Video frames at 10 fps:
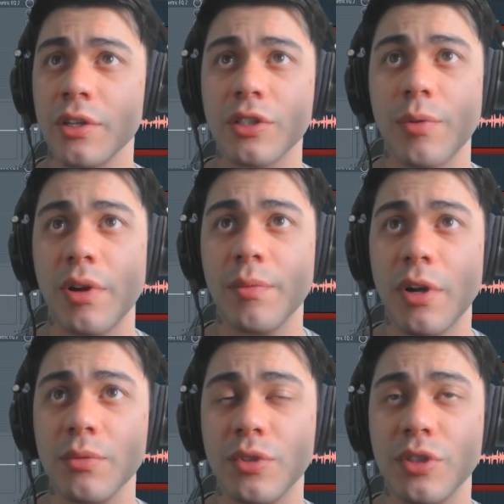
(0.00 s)
So
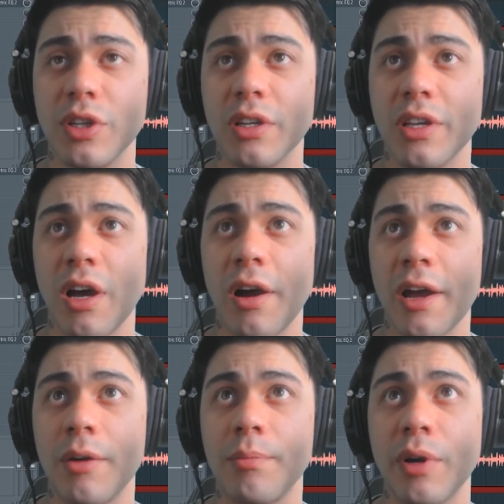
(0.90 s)
I'm just going to cut
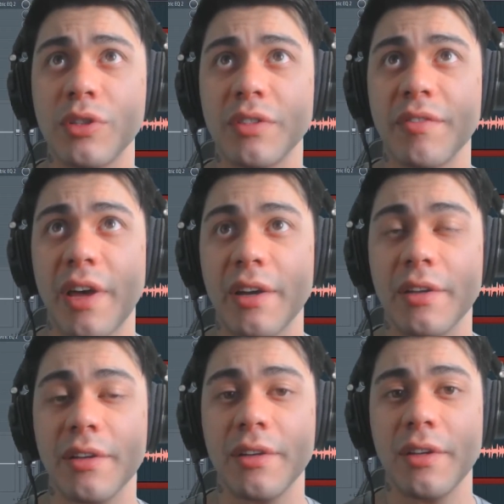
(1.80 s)
out most of that,
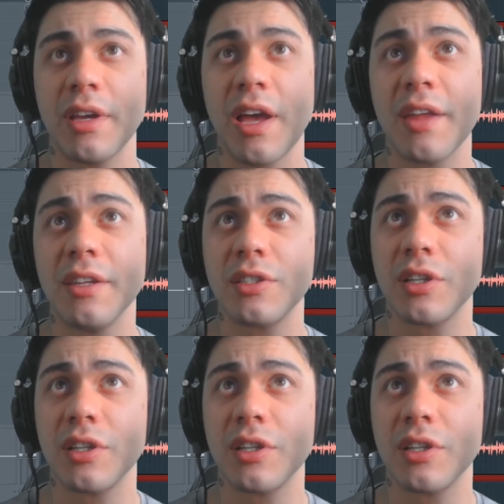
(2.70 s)
and there's